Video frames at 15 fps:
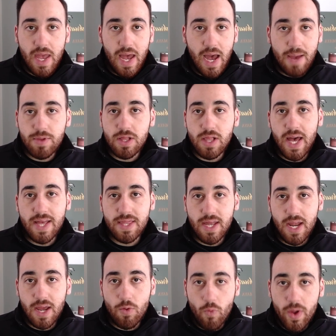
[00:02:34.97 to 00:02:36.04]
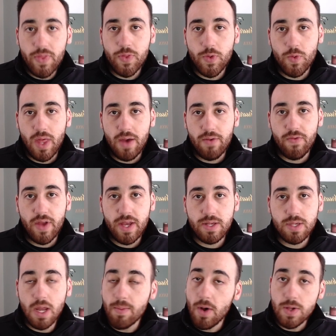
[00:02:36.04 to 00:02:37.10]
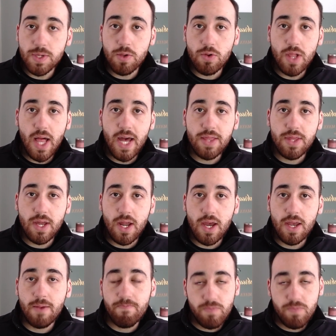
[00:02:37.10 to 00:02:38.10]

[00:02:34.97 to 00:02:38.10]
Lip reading: I'm glad that I went through that phase. And I'm also glad that I